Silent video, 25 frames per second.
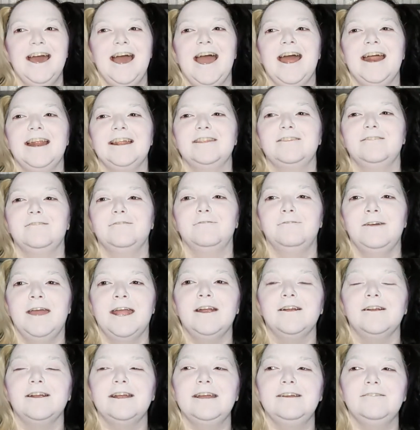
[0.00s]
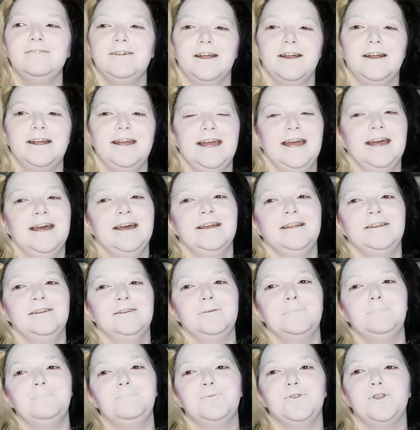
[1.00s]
And at the very, very end,